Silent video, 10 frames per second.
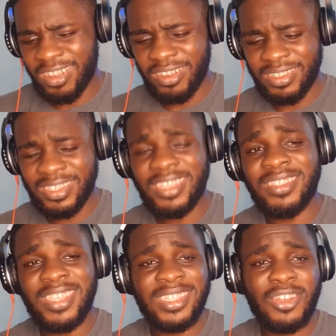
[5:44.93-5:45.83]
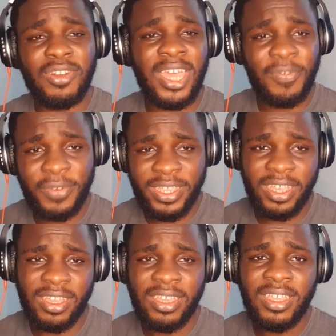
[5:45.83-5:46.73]
It's centered on
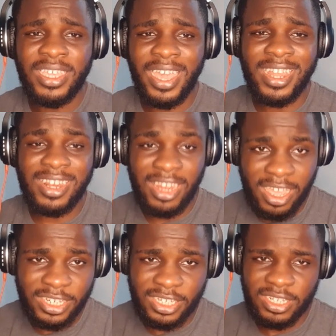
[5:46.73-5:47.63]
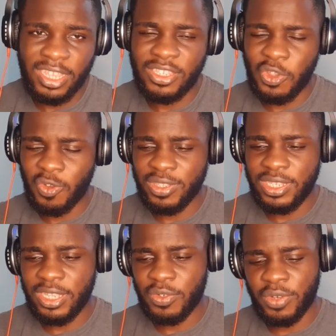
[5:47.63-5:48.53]
Africa at large, as a
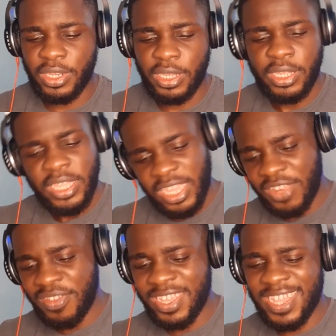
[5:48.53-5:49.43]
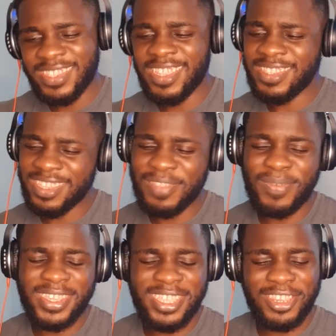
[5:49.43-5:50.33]
continent rather. Anyway, guys, let's take it
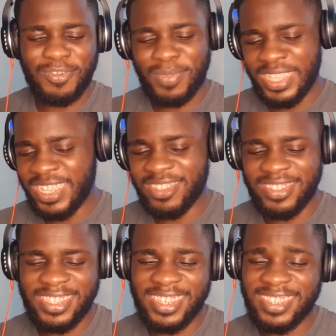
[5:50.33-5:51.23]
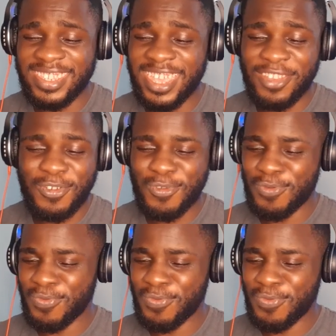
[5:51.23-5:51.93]
back a little bit. Let's just hear this guy go.